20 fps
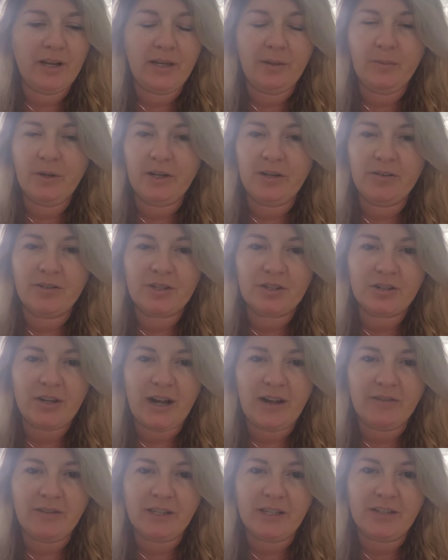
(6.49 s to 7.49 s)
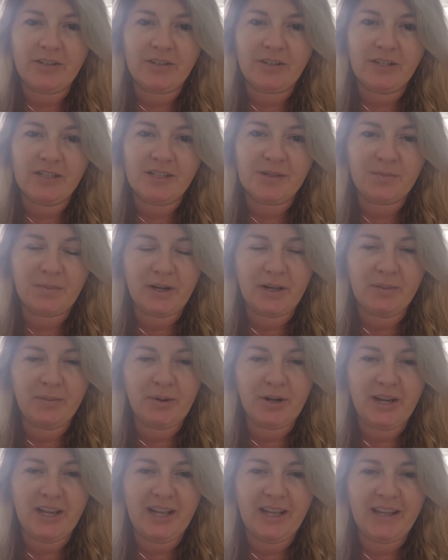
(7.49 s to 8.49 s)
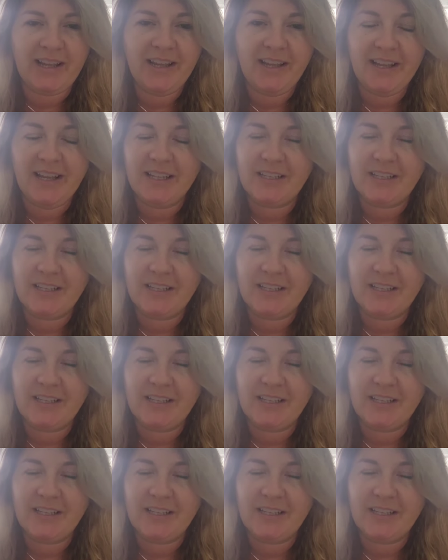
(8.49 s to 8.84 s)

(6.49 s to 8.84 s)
anyone who's traveling during spring break.